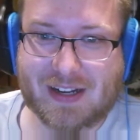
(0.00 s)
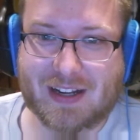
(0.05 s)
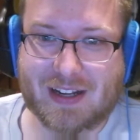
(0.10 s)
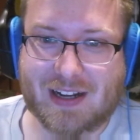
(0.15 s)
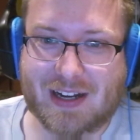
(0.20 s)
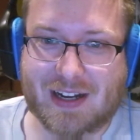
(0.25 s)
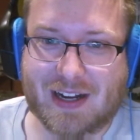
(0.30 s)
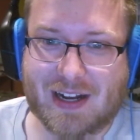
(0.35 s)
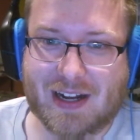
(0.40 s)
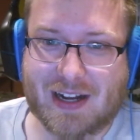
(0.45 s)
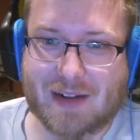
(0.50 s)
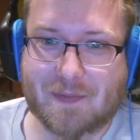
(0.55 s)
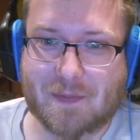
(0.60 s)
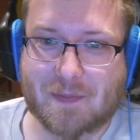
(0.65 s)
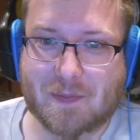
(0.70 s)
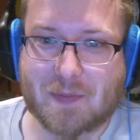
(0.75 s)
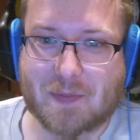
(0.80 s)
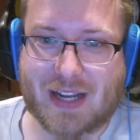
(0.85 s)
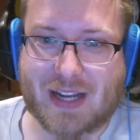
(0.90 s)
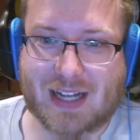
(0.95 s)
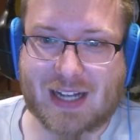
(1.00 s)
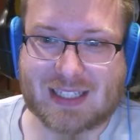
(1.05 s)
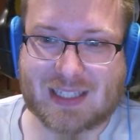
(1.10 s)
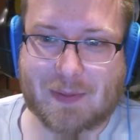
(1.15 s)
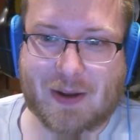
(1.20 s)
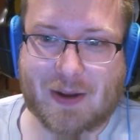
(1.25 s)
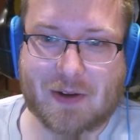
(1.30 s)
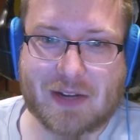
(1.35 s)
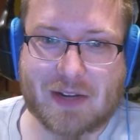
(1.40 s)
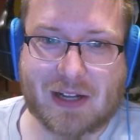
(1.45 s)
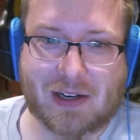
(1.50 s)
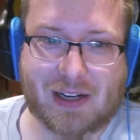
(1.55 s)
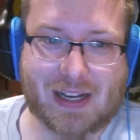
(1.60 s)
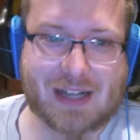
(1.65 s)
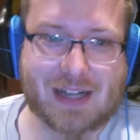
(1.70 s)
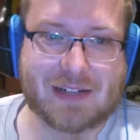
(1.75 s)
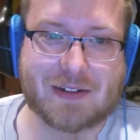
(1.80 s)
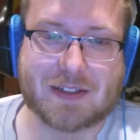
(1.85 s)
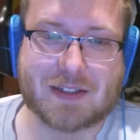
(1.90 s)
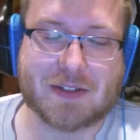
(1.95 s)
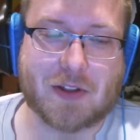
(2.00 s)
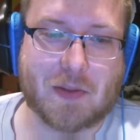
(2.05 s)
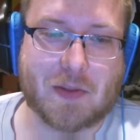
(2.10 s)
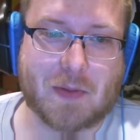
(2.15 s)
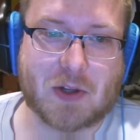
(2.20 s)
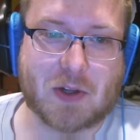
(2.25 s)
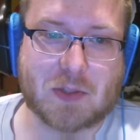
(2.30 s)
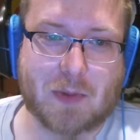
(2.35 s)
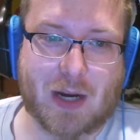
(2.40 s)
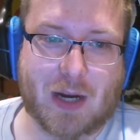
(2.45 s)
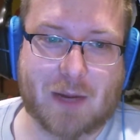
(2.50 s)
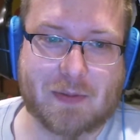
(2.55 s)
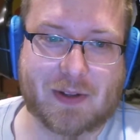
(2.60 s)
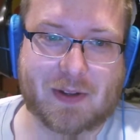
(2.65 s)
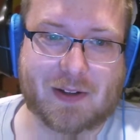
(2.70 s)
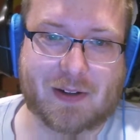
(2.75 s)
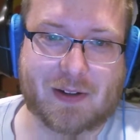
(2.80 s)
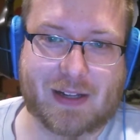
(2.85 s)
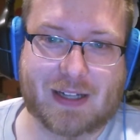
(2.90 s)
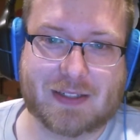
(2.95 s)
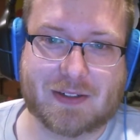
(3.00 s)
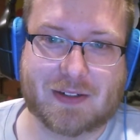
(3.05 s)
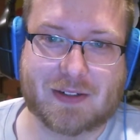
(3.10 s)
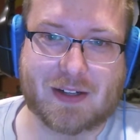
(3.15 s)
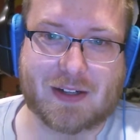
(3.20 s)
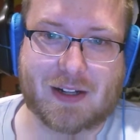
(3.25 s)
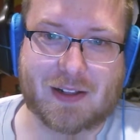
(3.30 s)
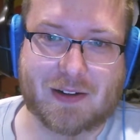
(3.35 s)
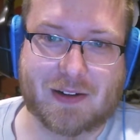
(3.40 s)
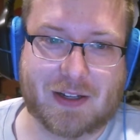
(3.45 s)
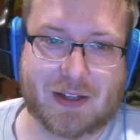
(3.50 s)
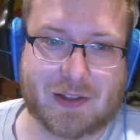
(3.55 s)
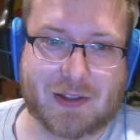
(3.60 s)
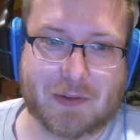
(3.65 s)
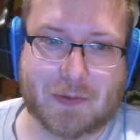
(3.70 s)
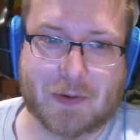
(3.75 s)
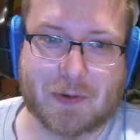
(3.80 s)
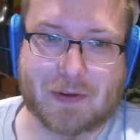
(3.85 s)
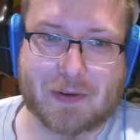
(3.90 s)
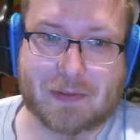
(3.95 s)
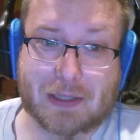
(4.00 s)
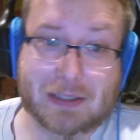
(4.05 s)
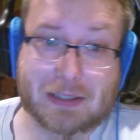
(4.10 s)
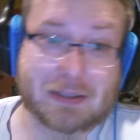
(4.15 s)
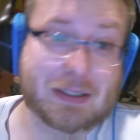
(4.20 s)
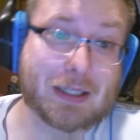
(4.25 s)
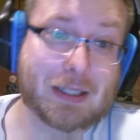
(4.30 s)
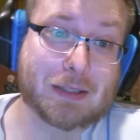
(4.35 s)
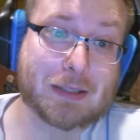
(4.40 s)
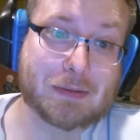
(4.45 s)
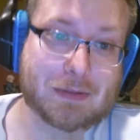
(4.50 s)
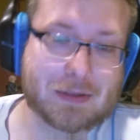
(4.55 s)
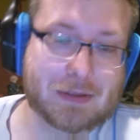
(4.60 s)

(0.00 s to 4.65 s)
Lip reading: But yeah, somehow Yellow Lanterns are the most popular lantern color in the War of set.